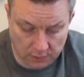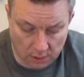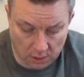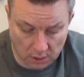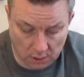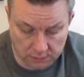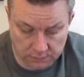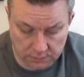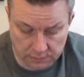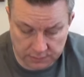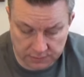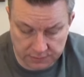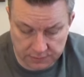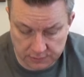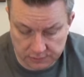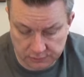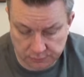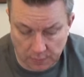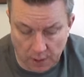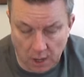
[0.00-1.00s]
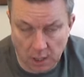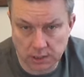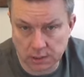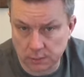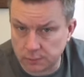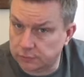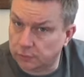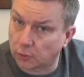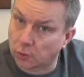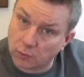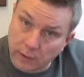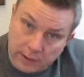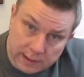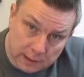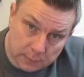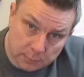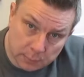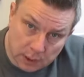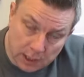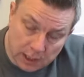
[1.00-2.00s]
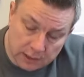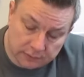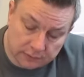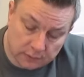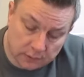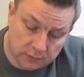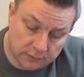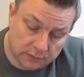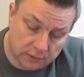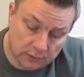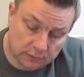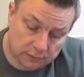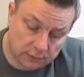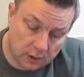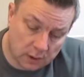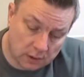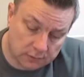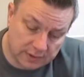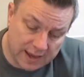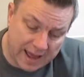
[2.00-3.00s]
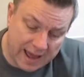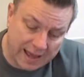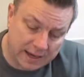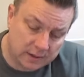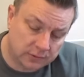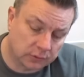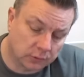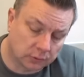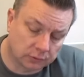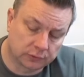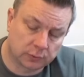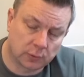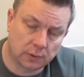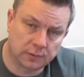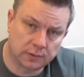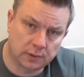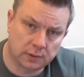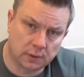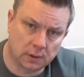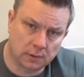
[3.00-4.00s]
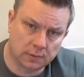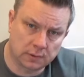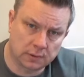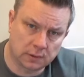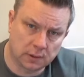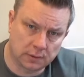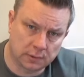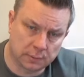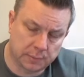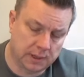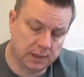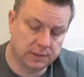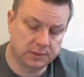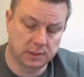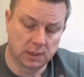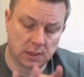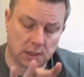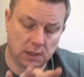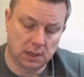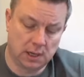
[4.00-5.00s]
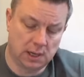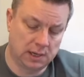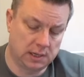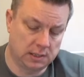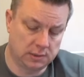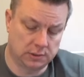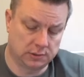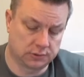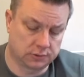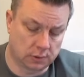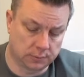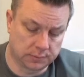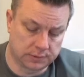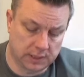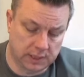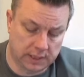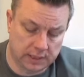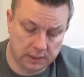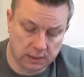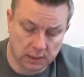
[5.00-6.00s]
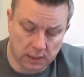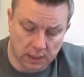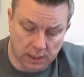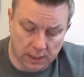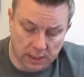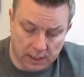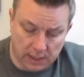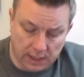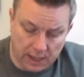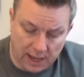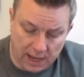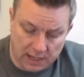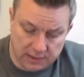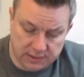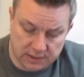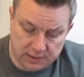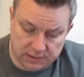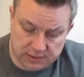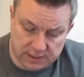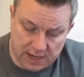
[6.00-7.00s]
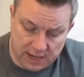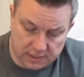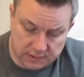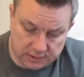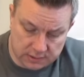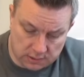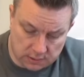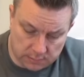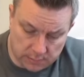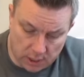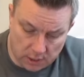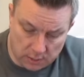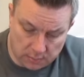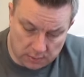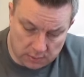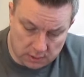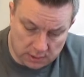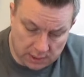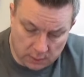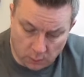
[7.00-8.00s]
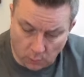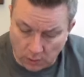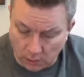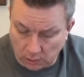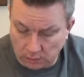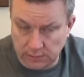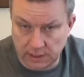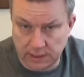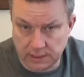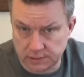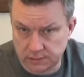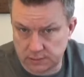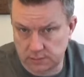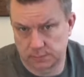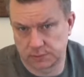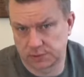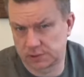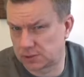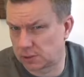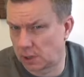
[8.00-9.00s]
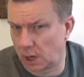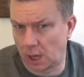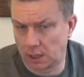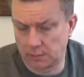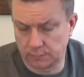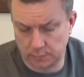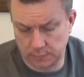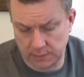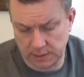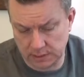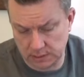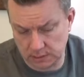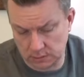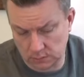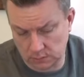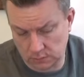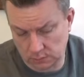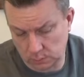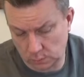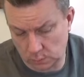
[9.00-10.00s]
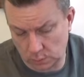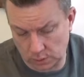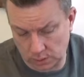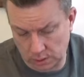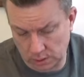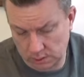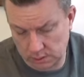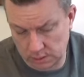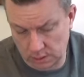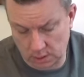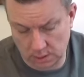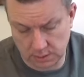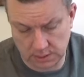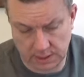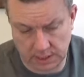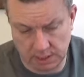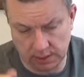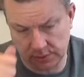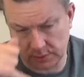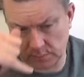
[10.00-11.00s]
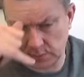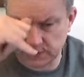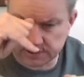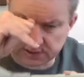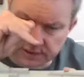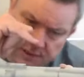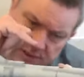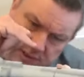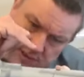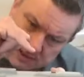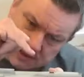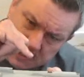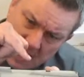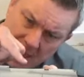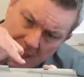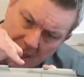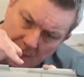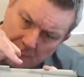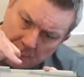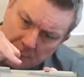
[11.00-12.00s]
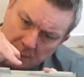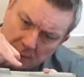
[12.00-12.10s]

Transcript: on the spine that was already in place on the fuselage and also on the other piece, and then just dropped it in. As it stands at the moment, it will need some slight remedial work on here. There is a step,